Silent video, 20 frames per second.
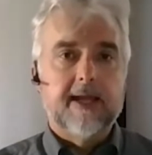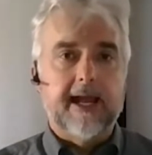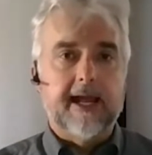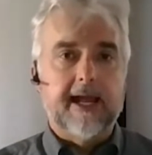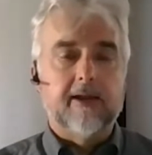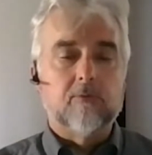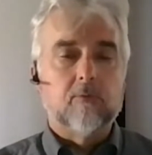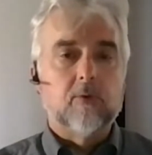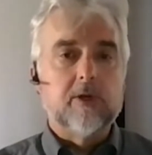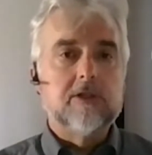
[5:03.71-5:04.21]

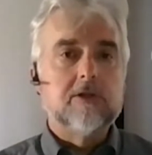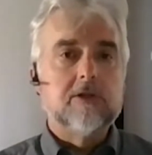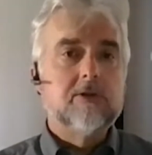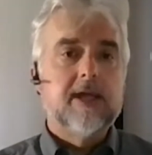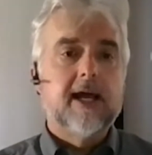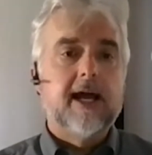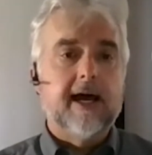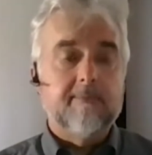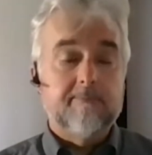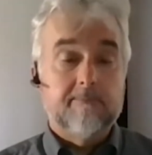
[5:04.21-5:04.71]
And we
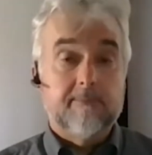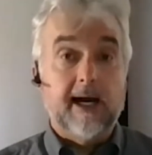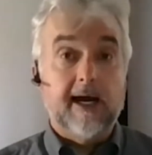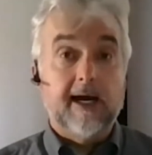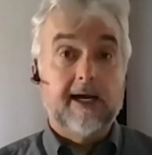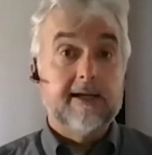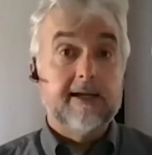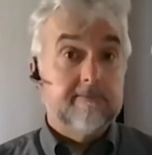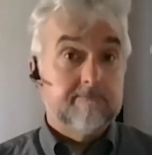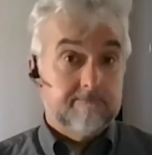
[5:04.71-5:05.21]
do that
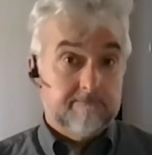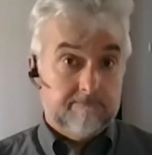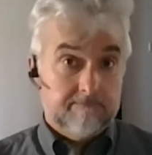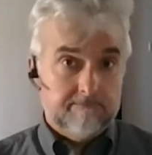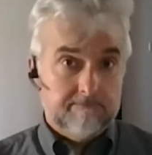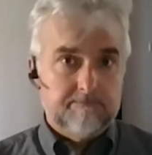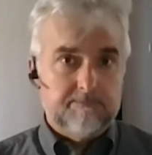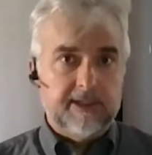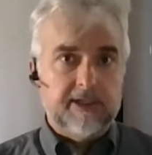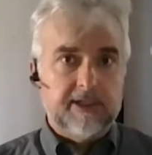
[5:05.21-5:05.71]
by
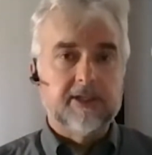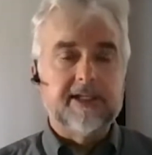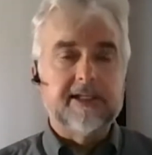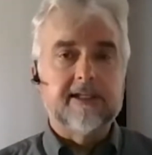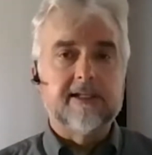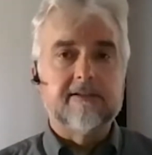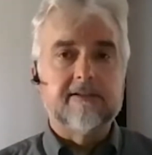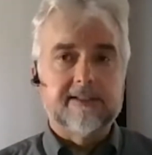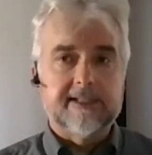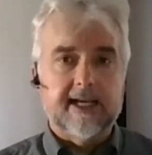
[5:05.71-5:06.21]

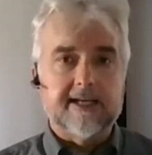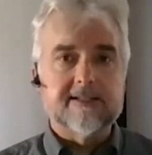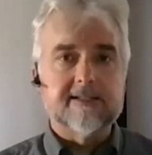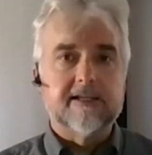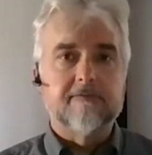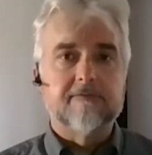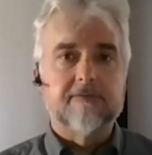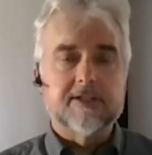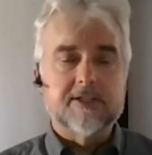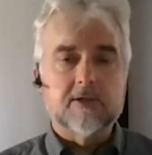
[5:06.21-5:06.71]
building and
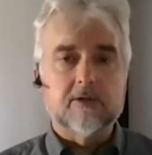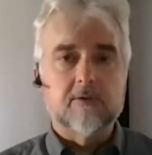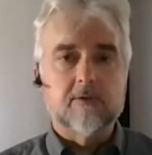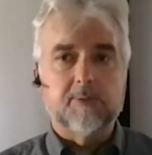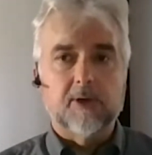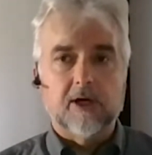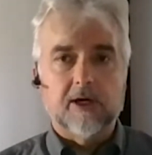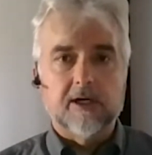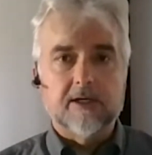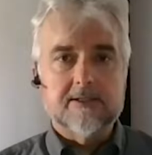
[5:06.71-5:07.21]
testing physical
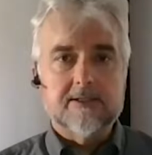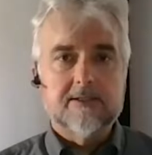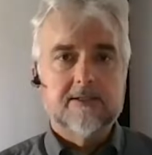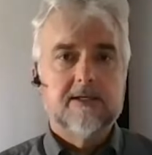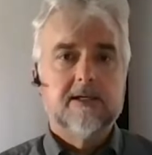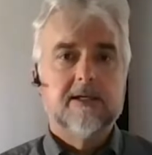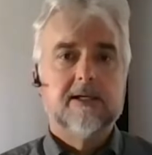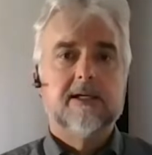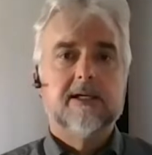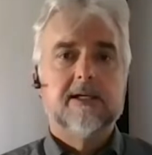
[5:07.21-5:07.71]
parts,
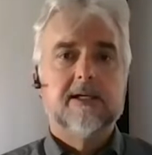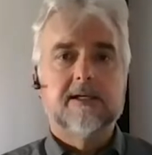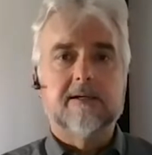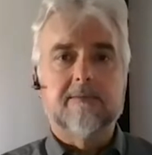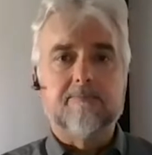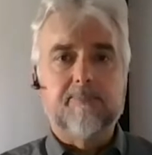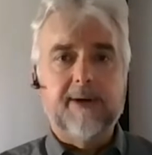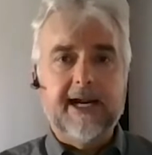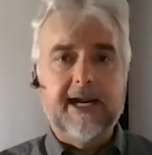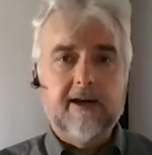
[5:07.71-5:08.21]

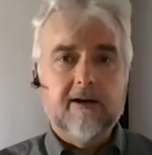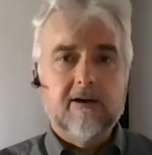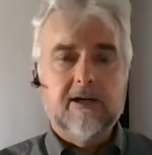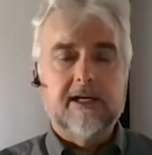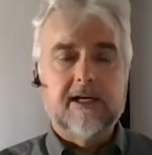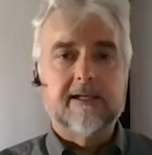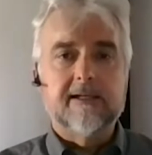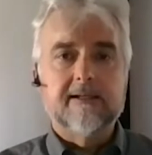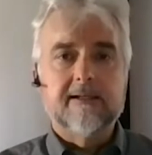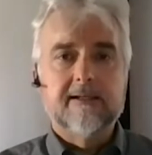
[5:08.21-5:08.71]

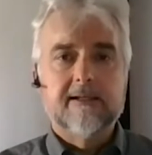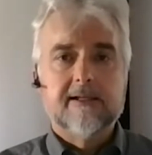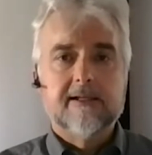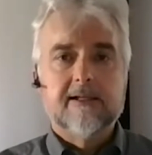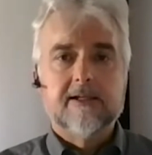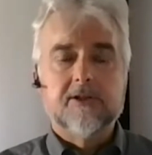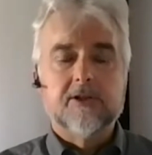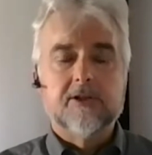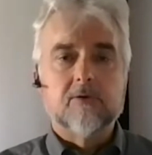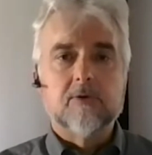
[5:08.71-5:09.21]
comparing
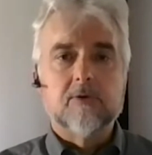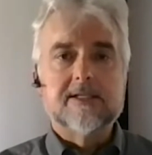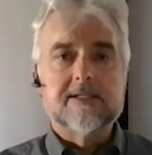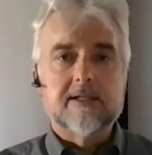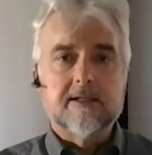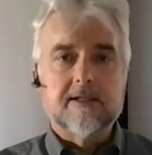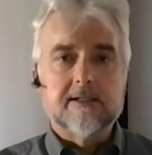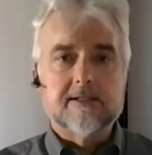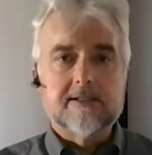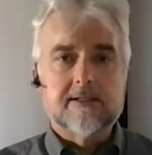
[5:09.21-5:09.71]
the
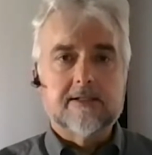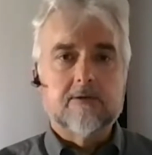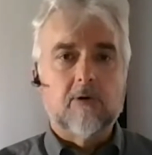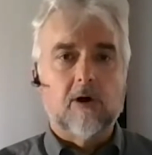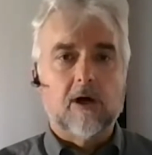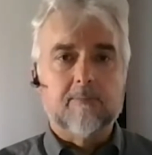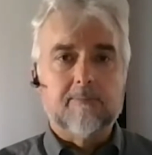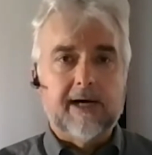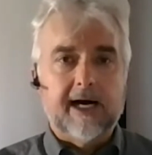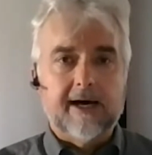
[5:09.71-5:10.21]
results
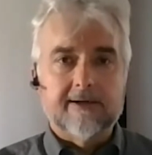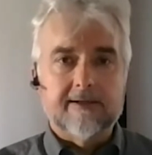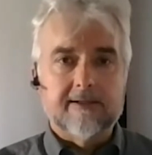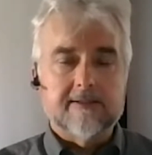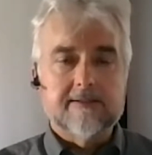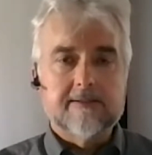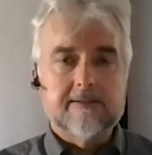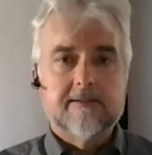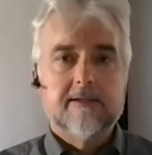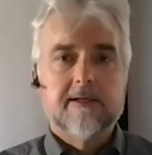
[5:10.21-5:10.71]
to our
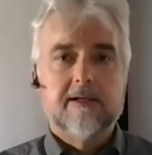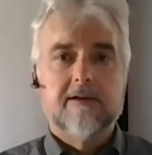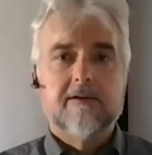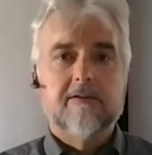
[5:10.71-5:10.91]
models,